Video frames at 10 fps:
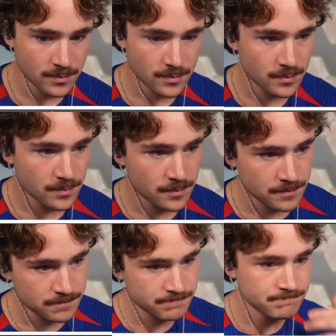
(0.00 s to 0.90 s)

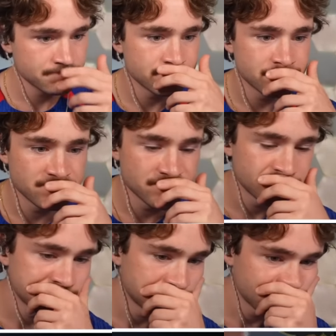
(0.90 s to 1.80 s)

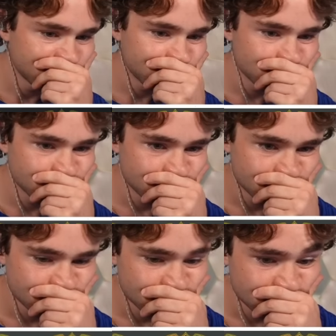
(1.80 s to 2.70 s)

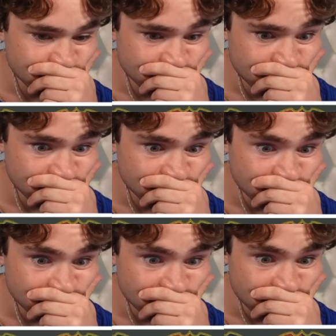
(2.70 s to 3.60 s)

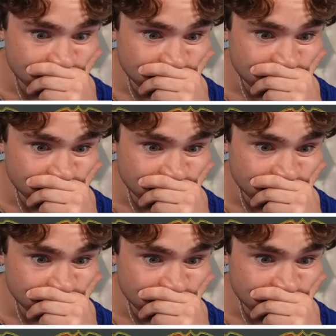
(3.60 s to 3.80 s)
No one is speaking in this clip.